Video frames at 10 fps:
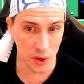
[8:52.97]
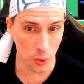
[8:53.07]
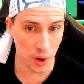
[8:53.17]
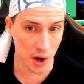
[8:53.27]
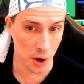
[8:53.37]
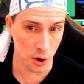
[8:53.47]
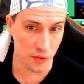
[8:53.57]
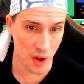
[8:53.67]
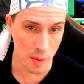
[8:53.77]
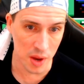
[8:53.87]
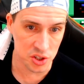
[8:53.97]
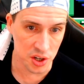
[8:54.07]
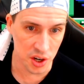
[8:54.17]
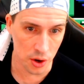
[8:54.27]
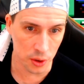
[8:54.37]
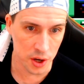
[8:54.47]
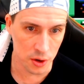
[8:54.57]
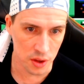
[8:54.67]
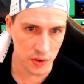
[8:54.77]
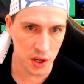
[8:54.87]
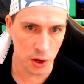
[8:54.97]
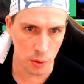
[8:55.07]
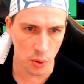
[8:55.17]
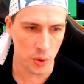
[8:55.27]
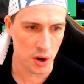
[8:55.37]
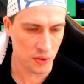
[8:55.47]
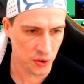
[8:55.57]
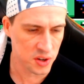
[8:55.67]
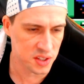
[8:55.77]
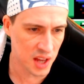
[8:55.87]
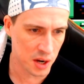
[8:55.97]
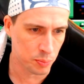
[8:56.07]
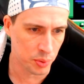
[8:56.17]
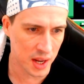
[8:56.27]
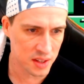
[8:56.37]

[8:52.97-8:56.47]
I don't know if I mentioned it earlier in the video, but when I first started playing this